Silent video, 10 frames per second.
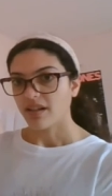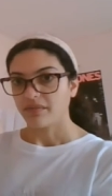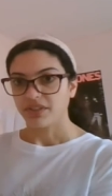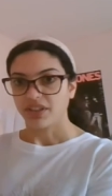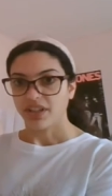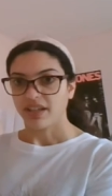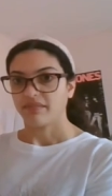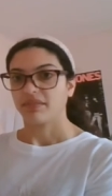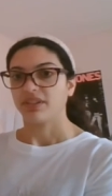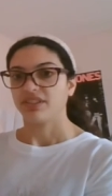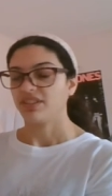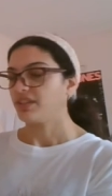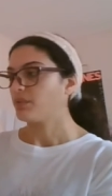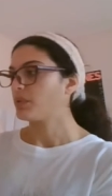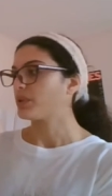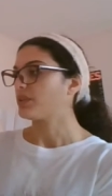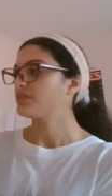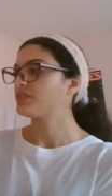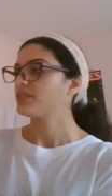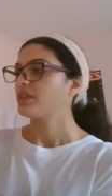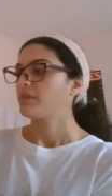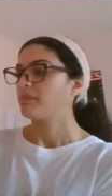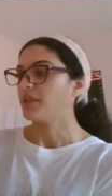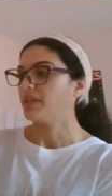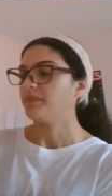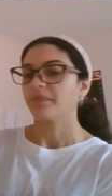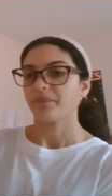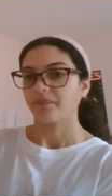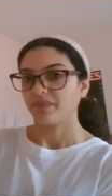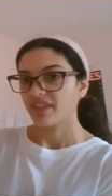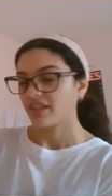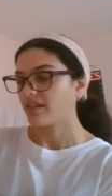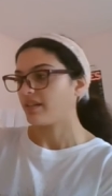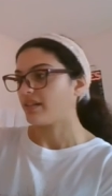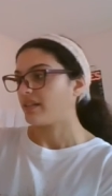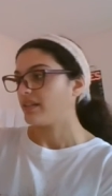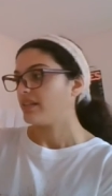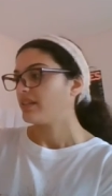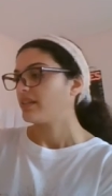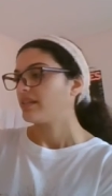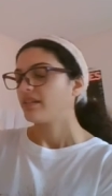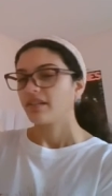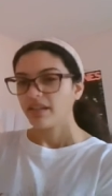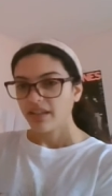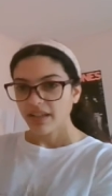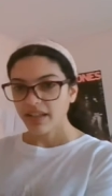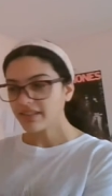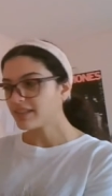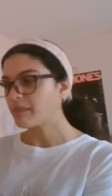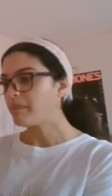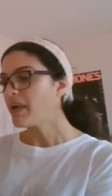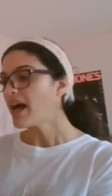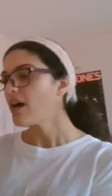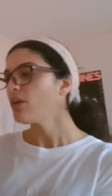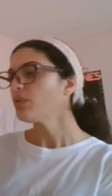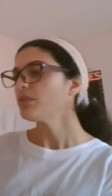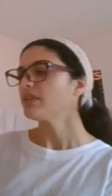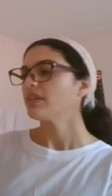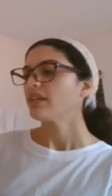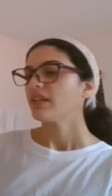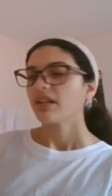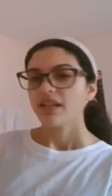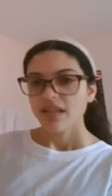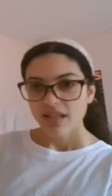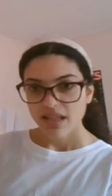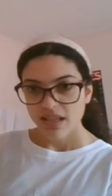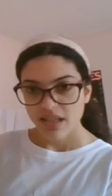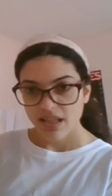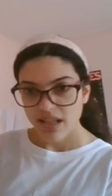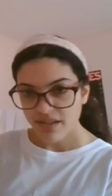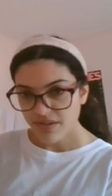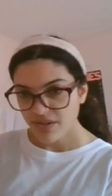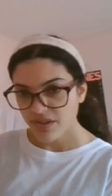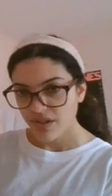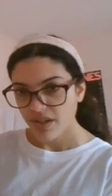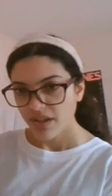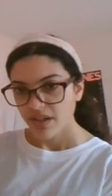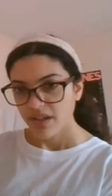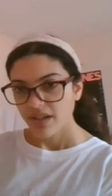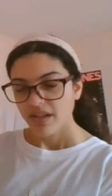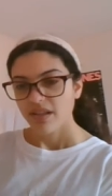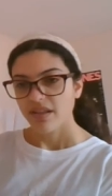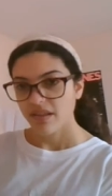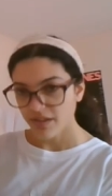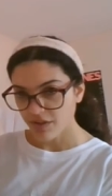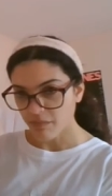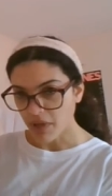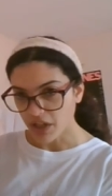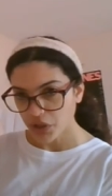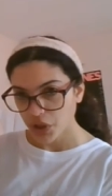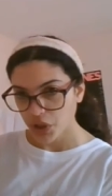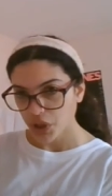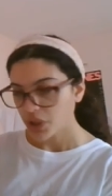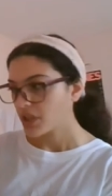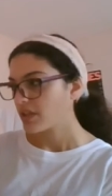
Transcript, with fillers: obviously can't really see the words, but uh, it's about this this much.